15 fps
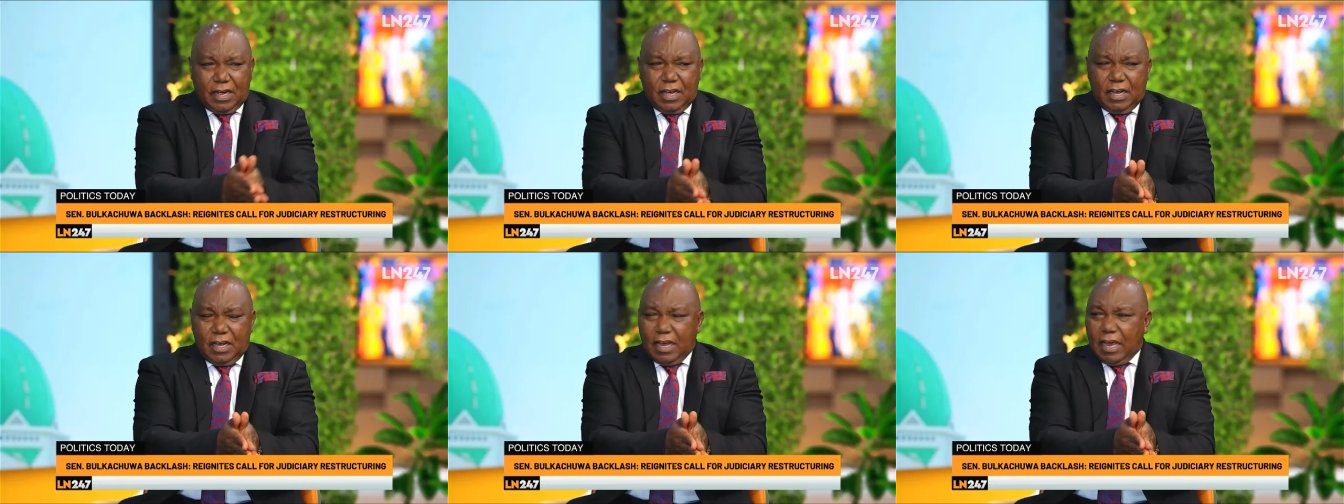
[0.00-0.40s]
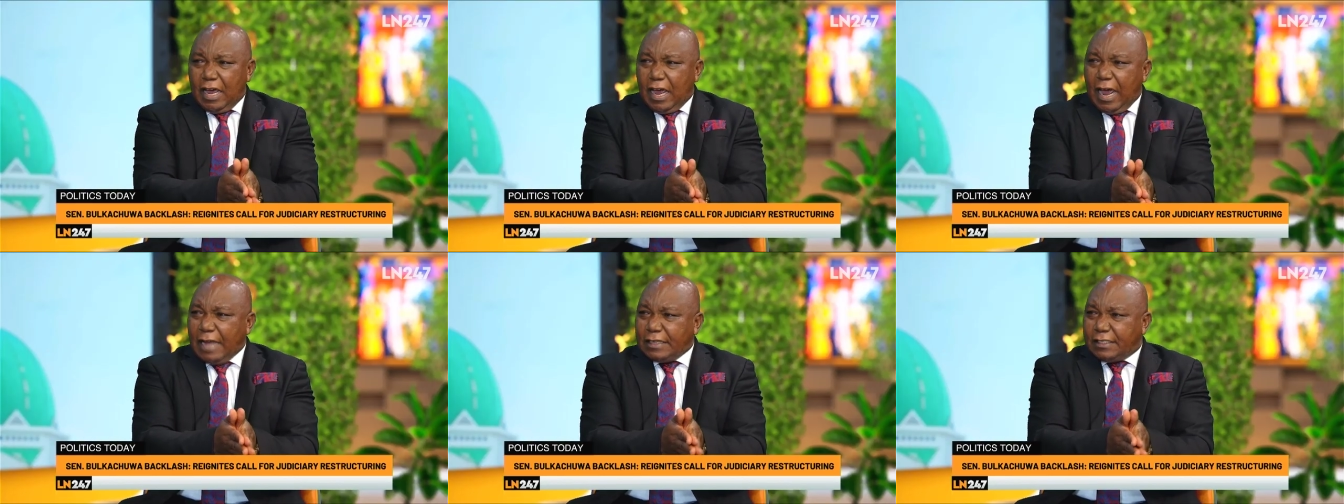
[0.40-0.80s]
uh,
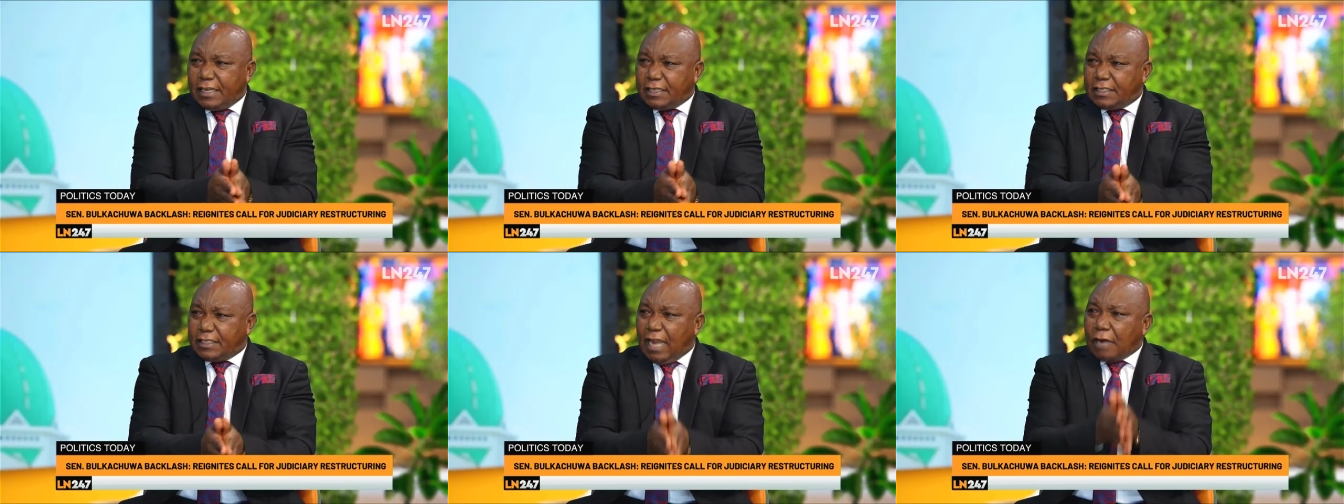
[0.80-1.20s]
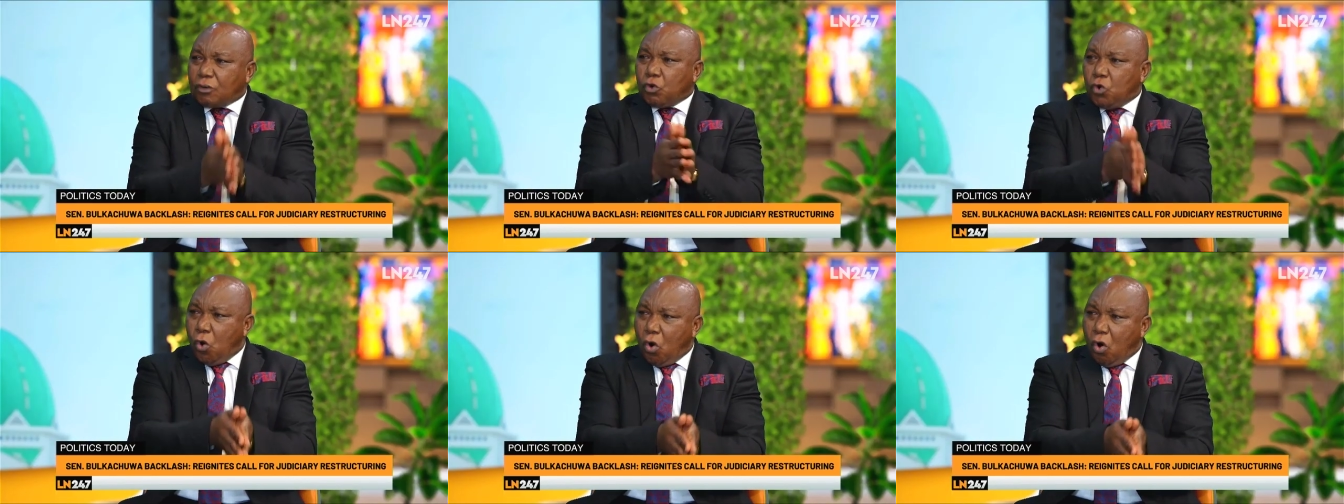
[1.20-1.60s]
uh, antics
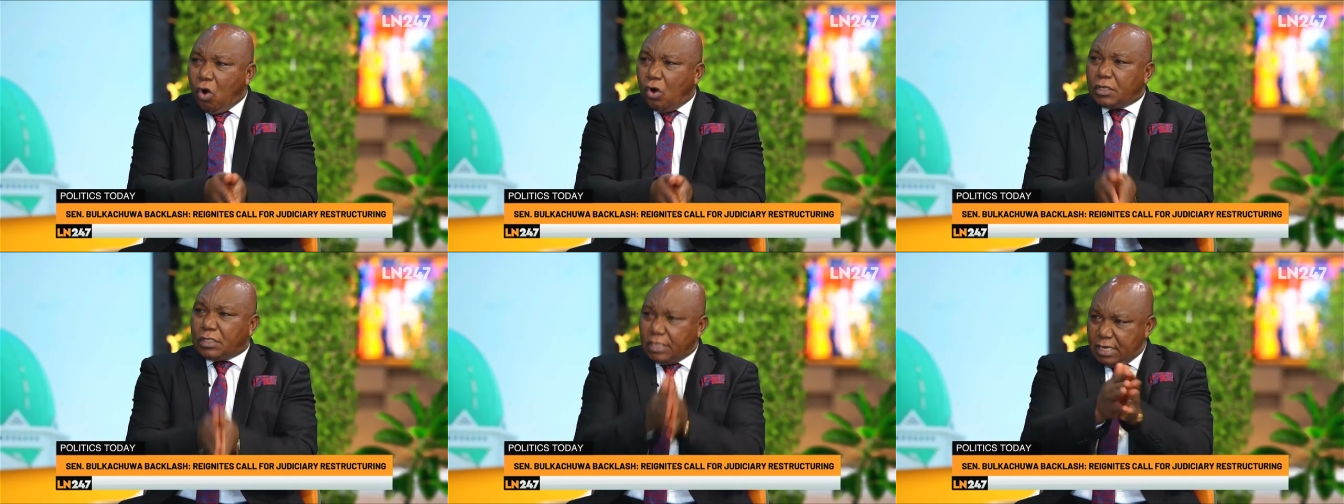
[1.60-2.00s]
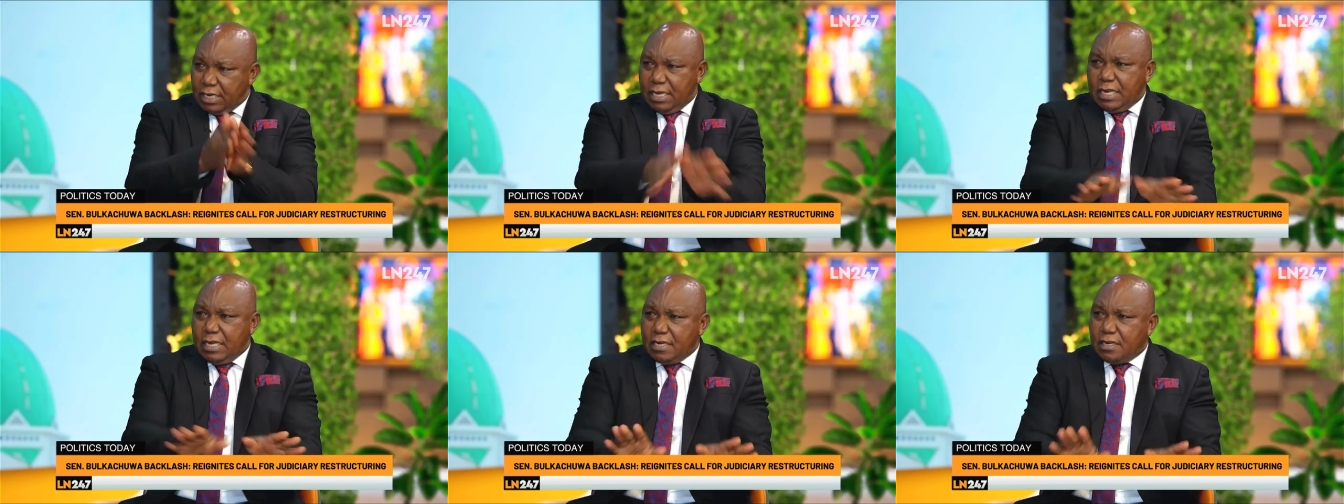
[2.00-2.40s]
that go
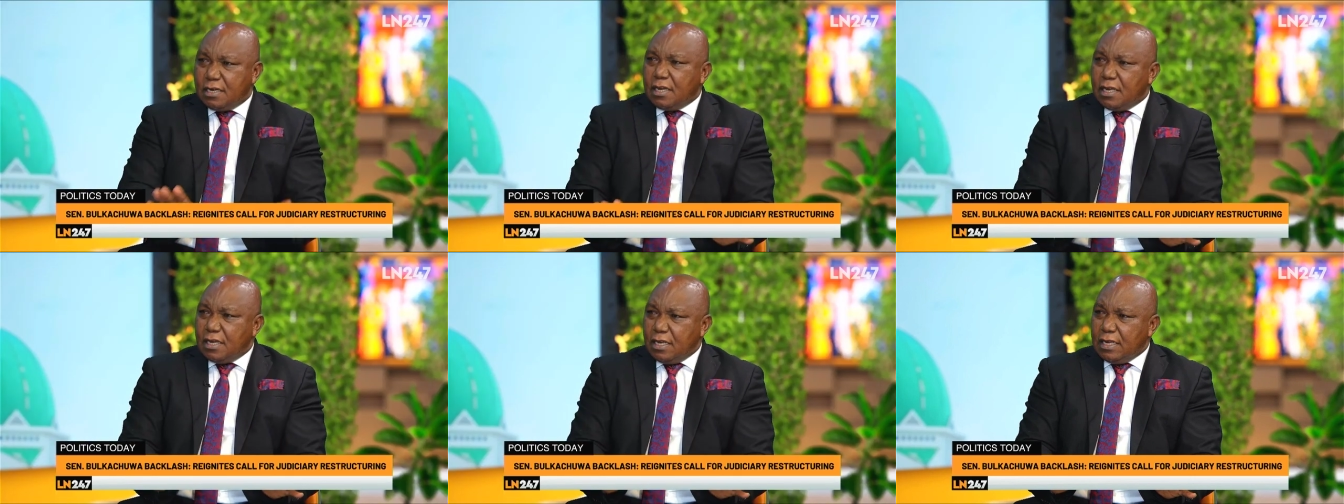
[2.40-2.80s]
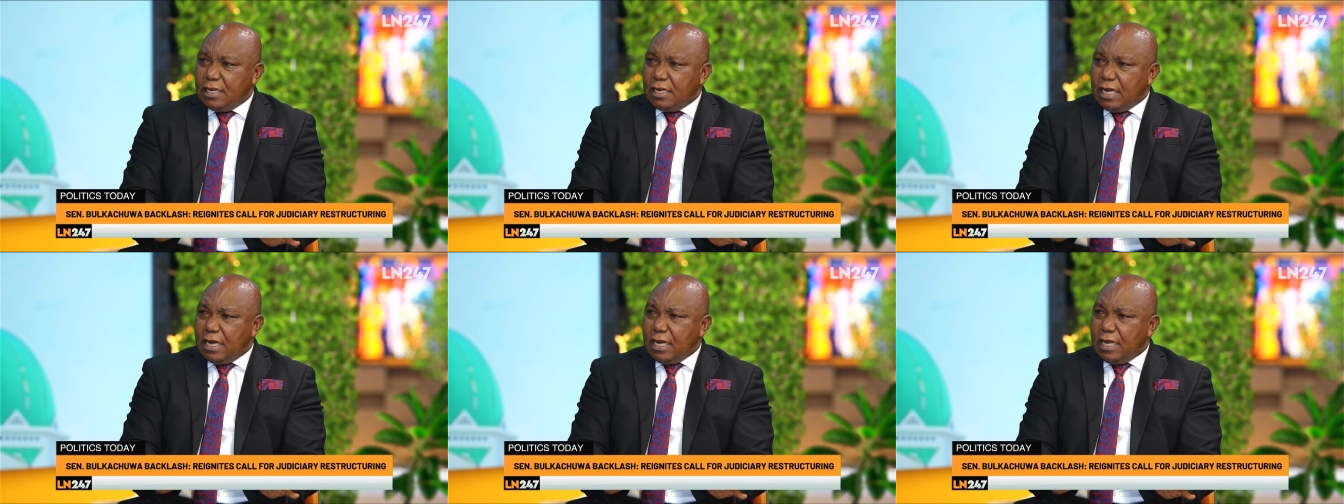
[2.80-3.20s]
on in
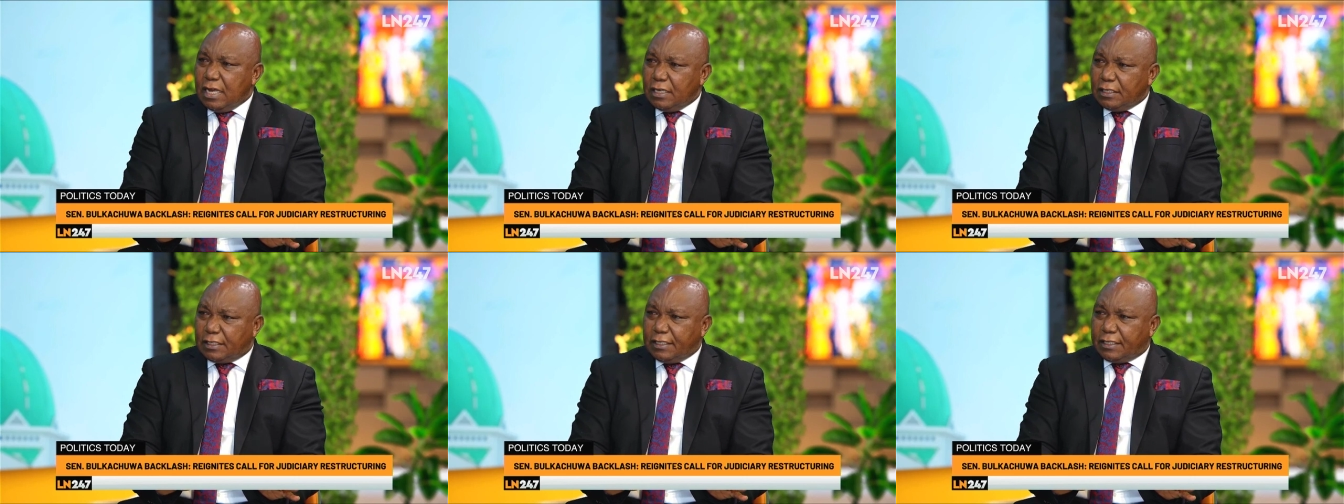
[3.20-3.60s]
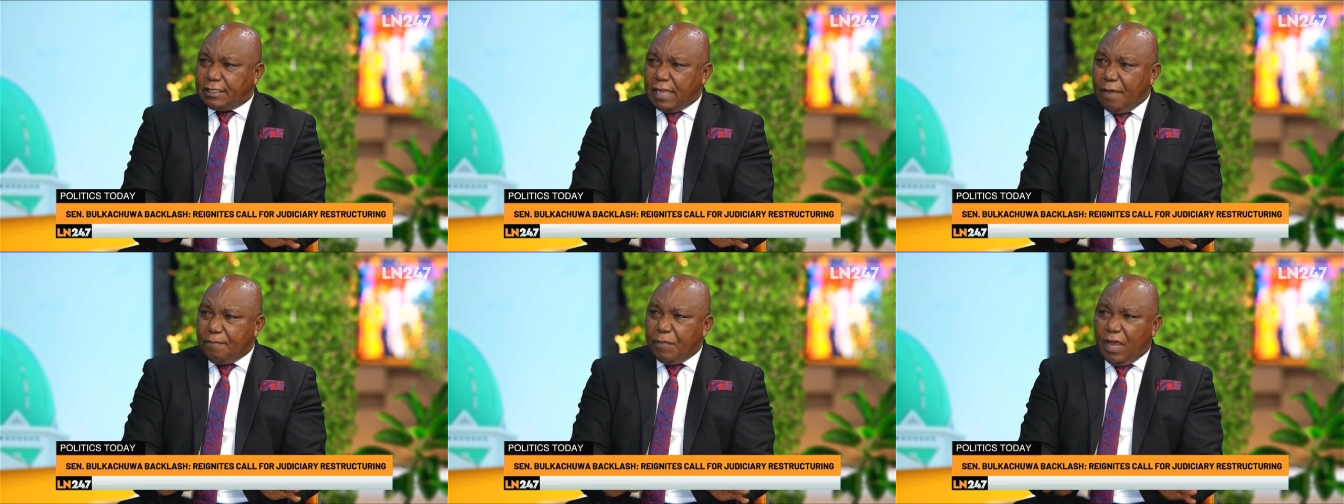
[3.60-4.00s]
in the
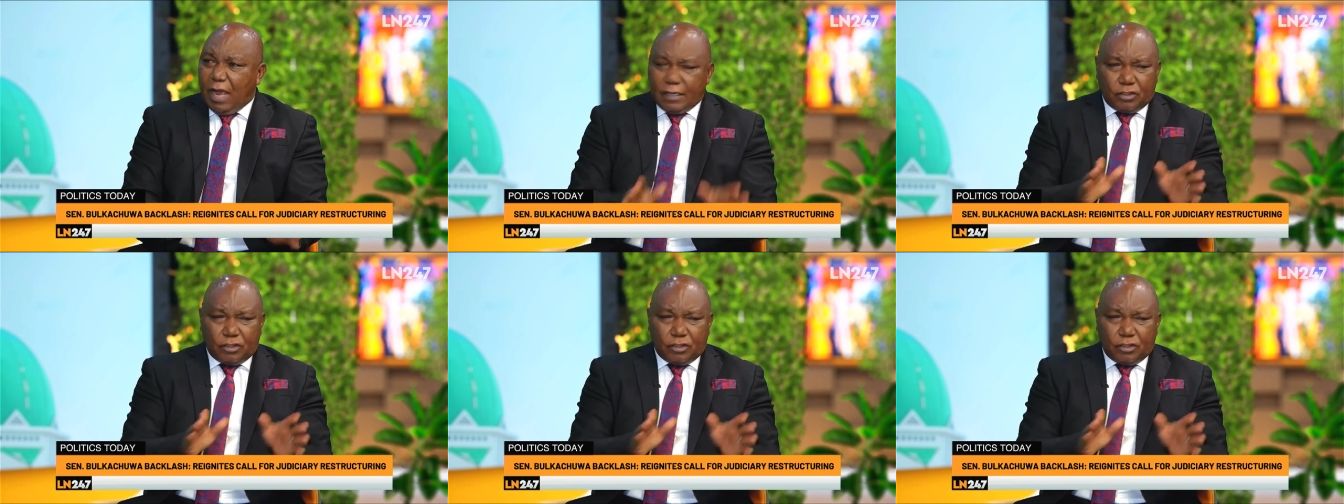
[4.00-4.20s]
system.